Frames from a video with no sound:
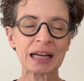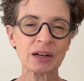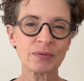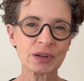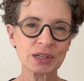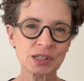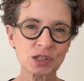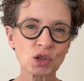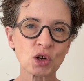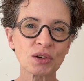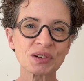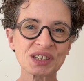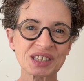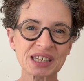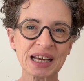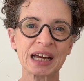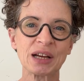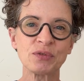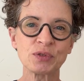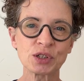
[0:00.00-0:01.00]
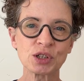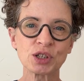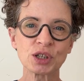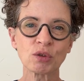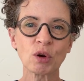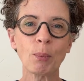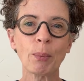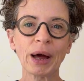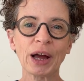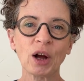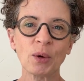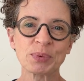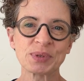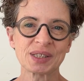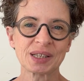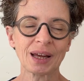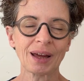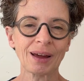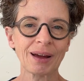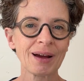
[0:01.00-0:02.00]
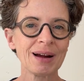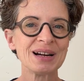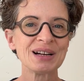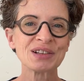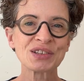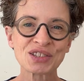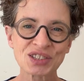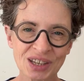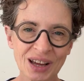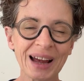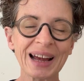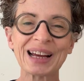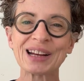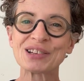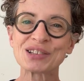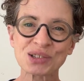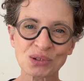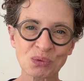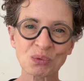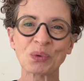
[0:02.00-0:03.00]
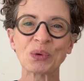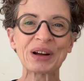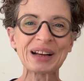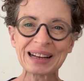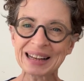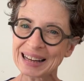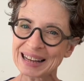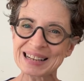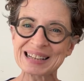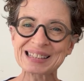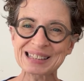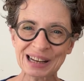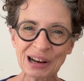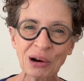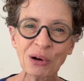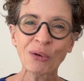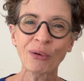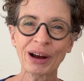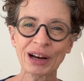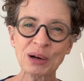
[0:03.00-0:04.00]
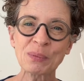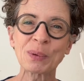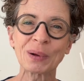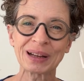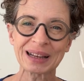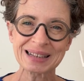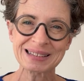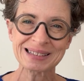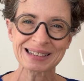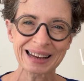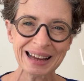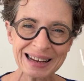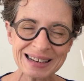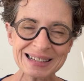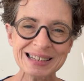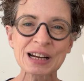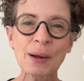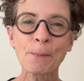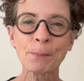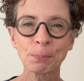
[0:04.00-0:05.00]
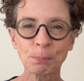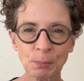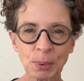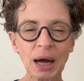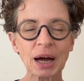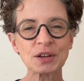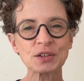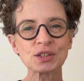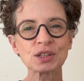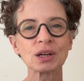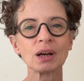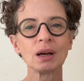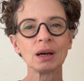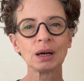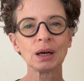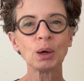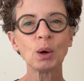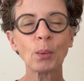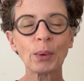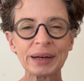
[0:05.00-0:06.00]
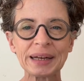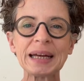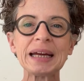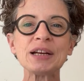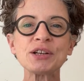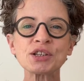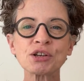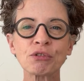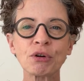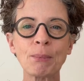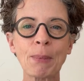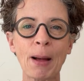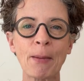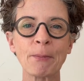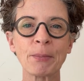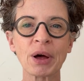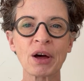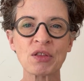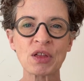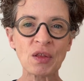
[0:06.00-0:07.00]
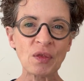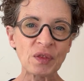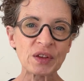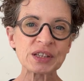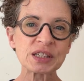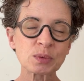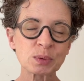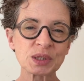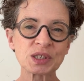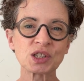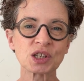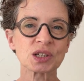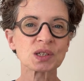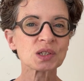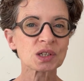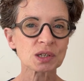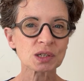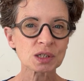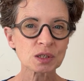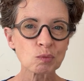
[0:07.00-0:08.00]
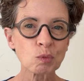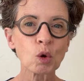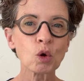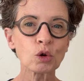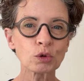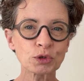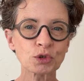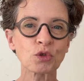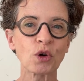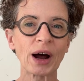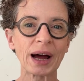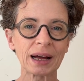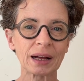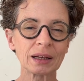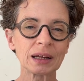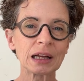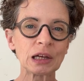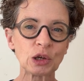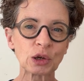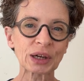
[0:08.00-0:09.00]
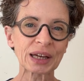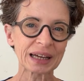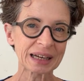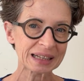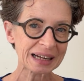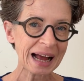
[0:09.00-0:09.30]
if it's not safe to do a biopsy. Science really is incredible, isn't it? But We need to remember that this was just a small trial looking at